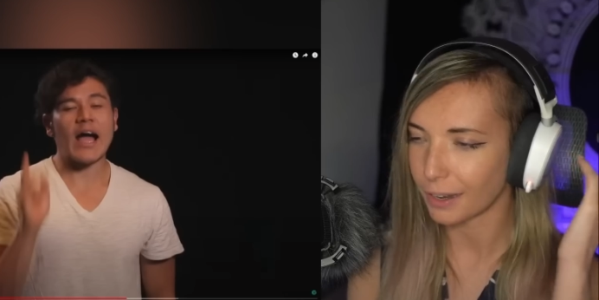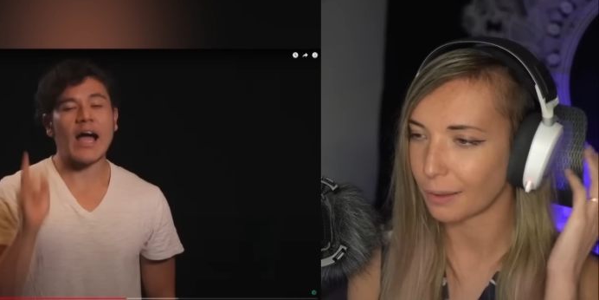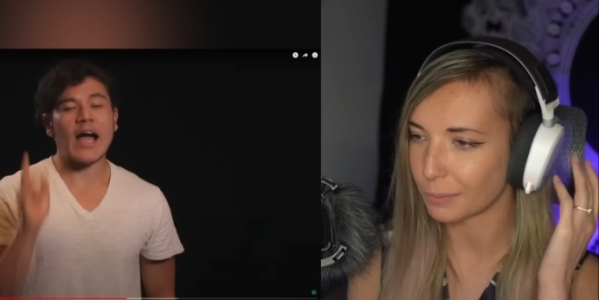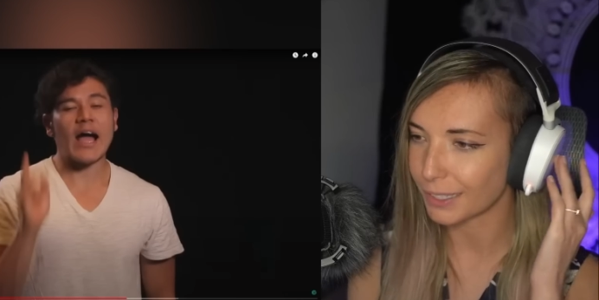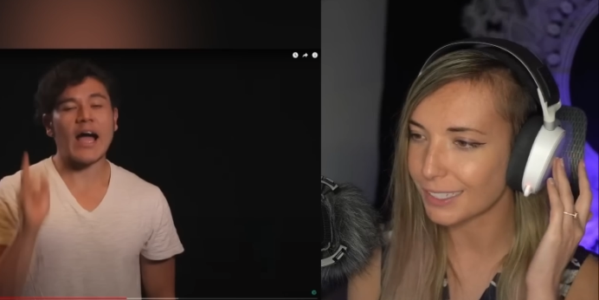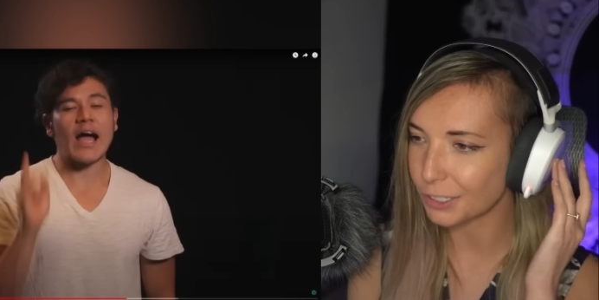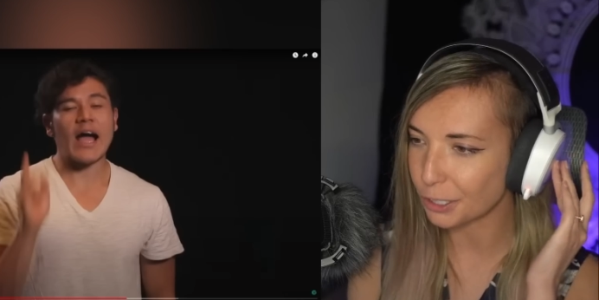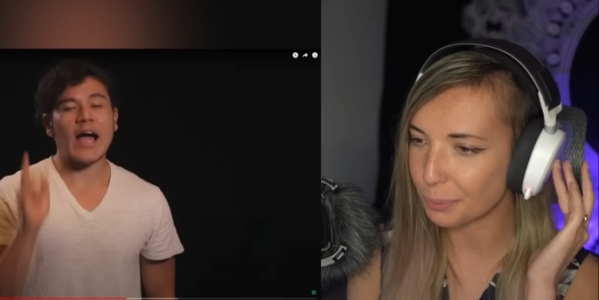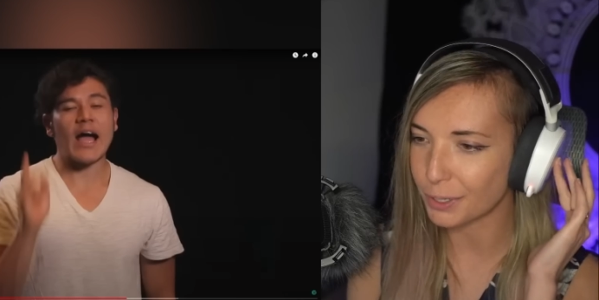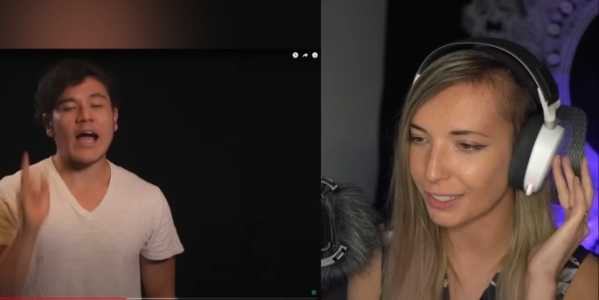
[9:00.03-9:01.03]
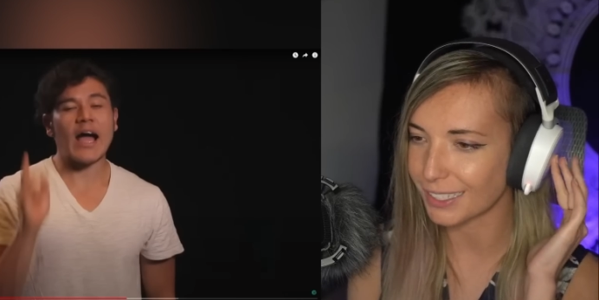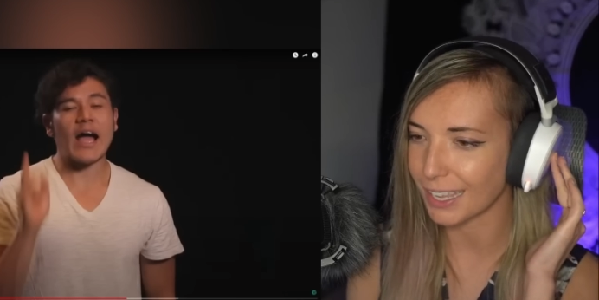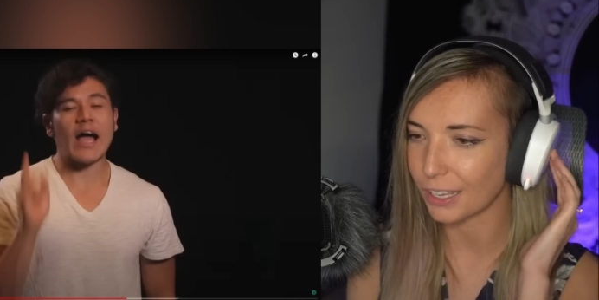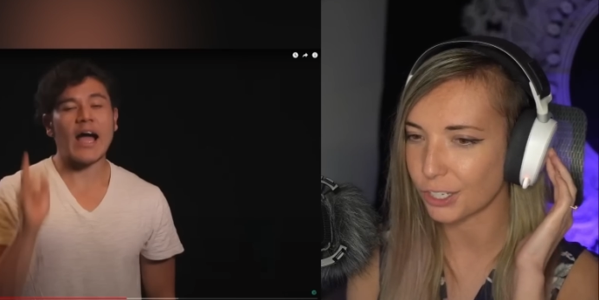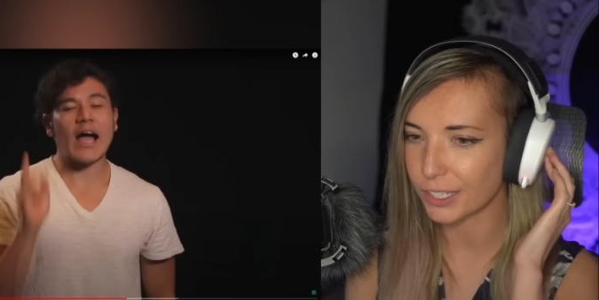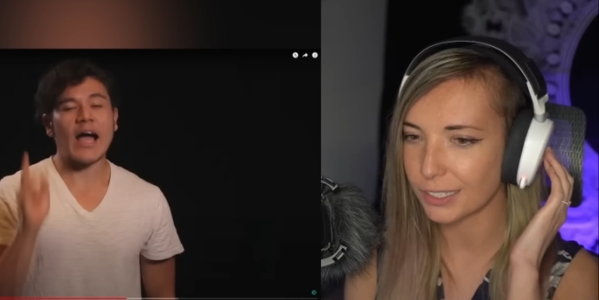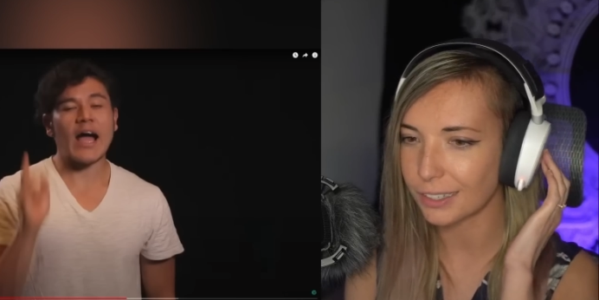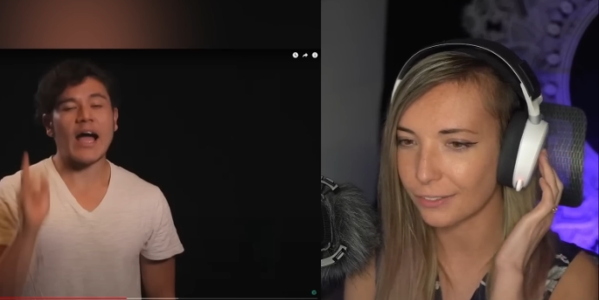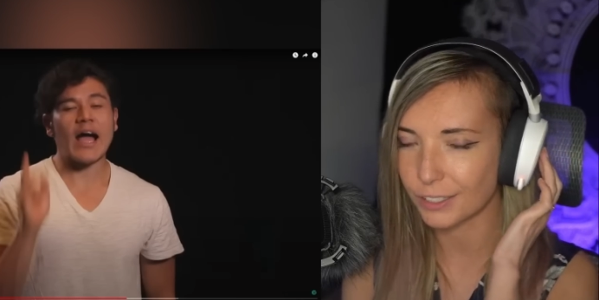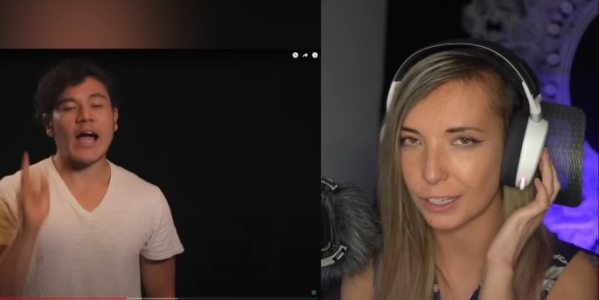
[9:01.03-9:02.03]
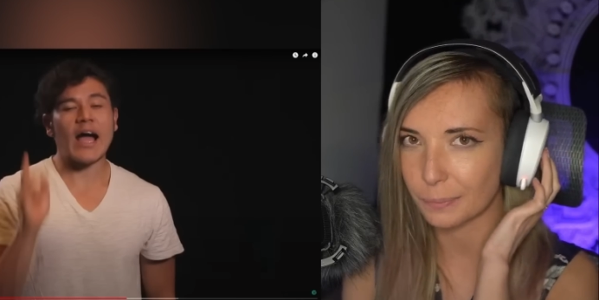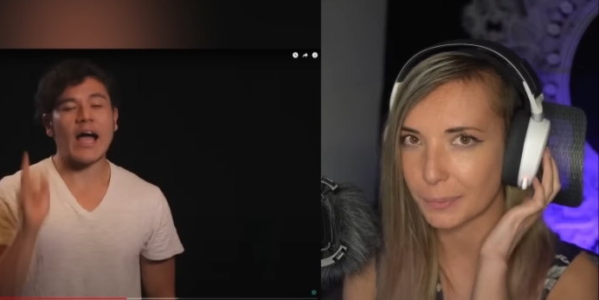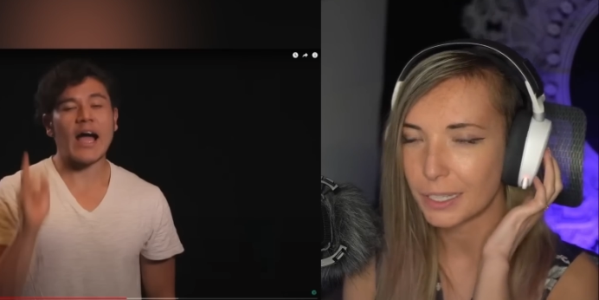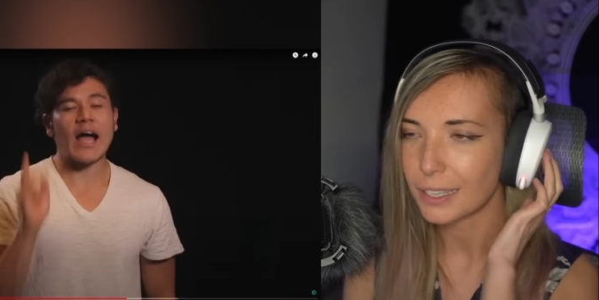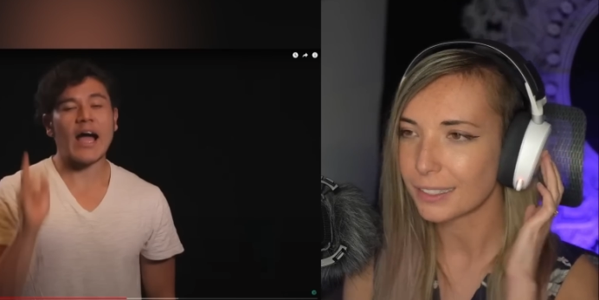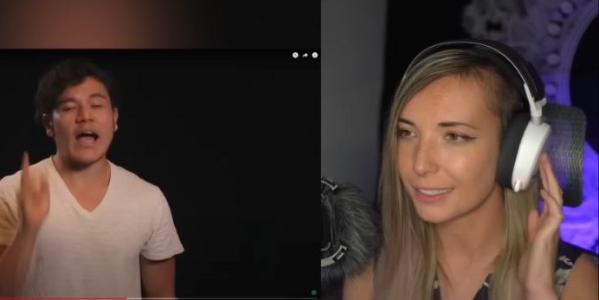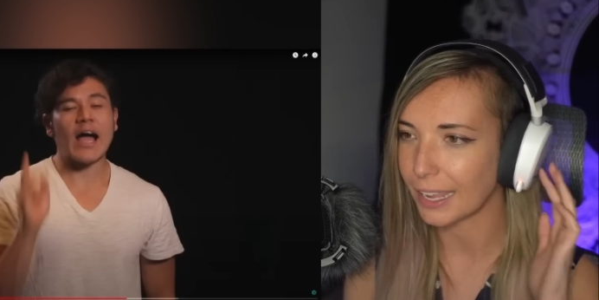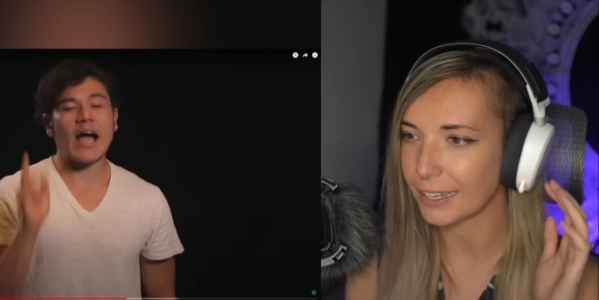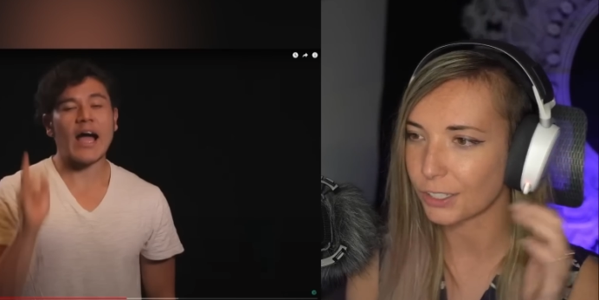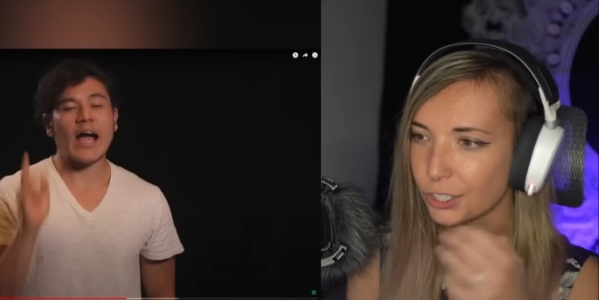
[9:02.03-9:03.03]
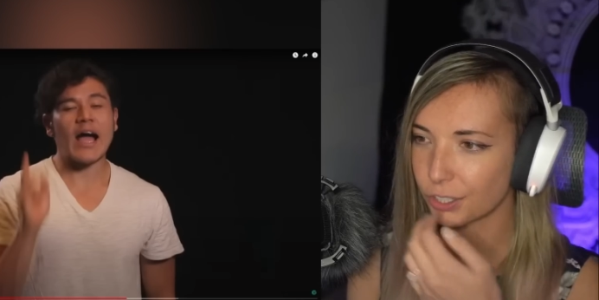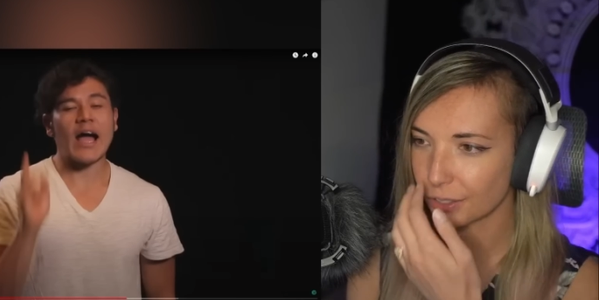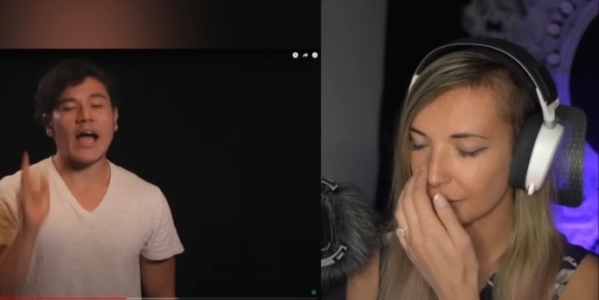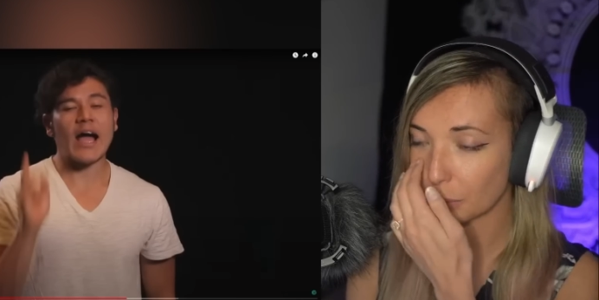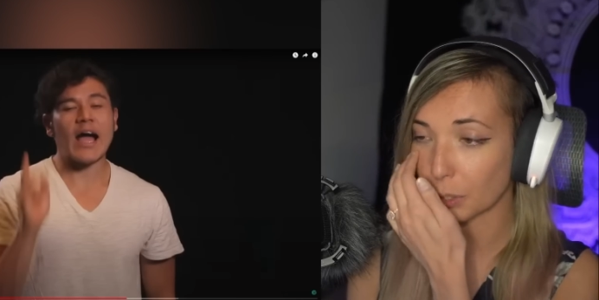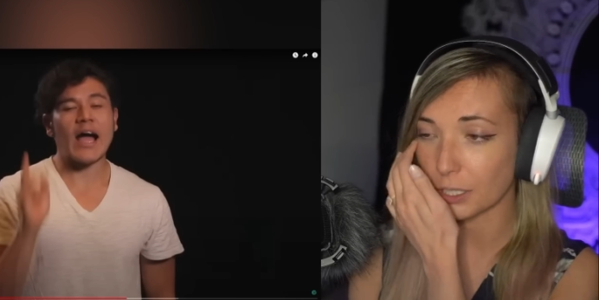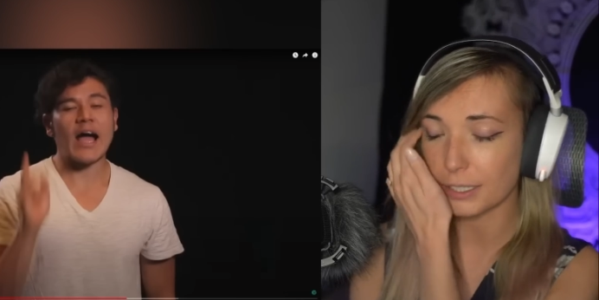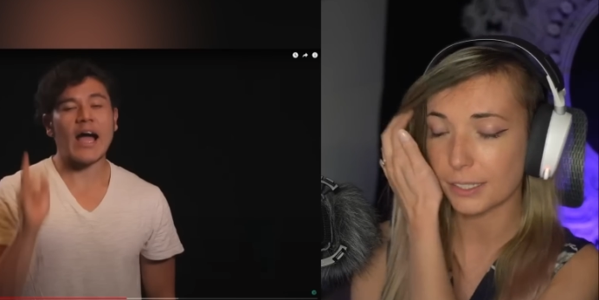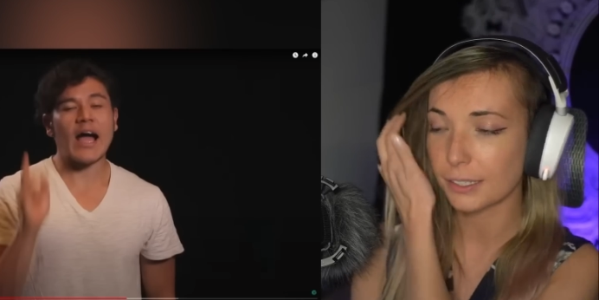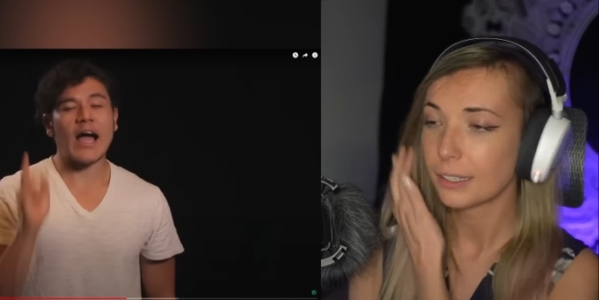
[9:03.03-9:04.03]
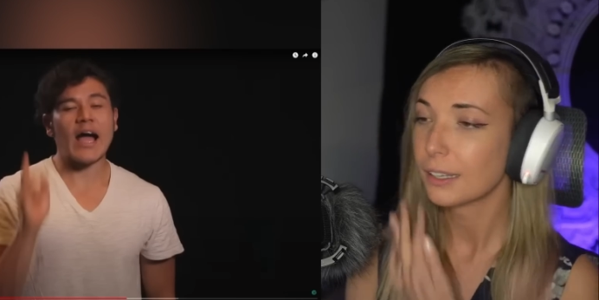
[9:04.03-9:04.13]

Speaker 1: I've um, listened to the pronunciation of some Danish words,